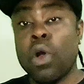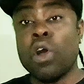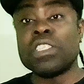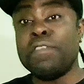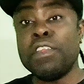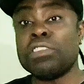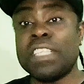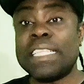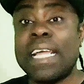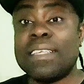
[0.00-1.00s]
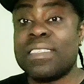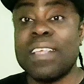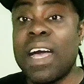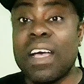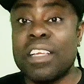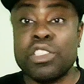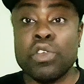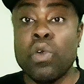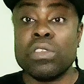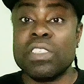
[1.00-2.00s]
those videos that I saw
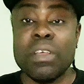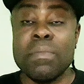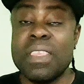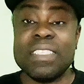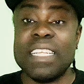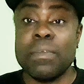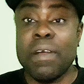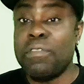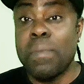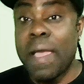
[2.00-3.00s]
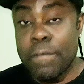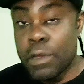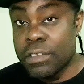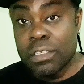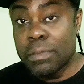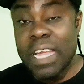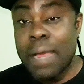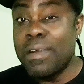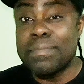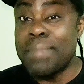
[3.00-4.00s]
shows some things that some of you, my viewers and
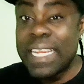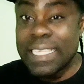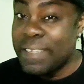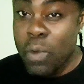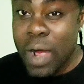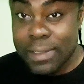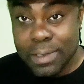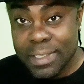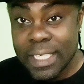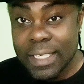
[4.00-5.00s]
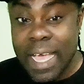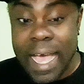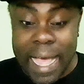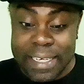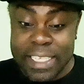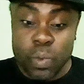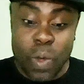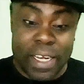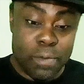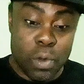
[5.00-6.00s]
subscribers, might not even want to see. At least
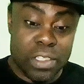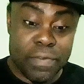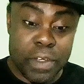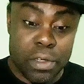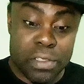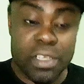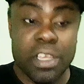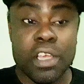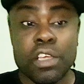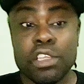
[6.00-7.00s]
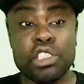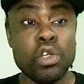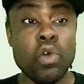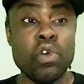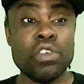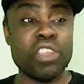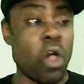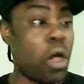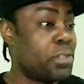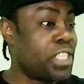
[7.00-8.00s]
one of those videos shows
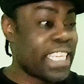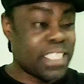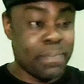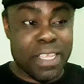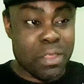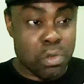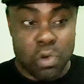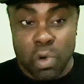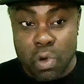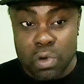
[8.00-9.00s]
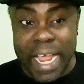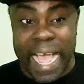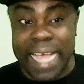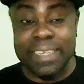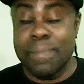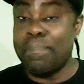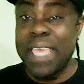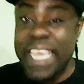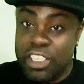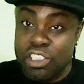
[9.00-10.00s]
objects being thrown and
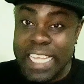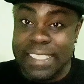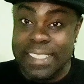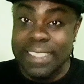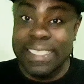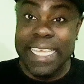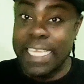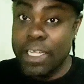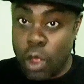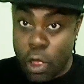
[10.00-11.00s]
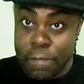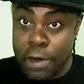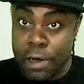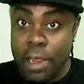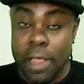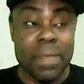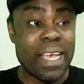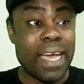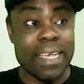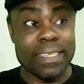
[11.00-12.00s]
patrons taking cover,
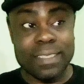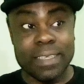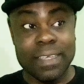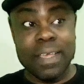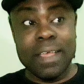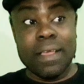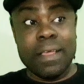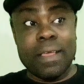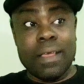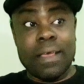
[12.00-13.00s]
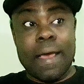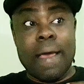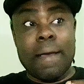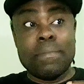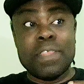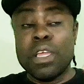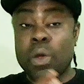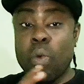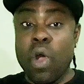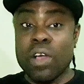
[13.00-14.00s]
because
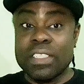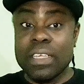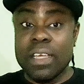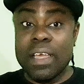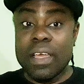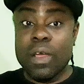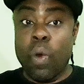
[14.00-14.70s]
there was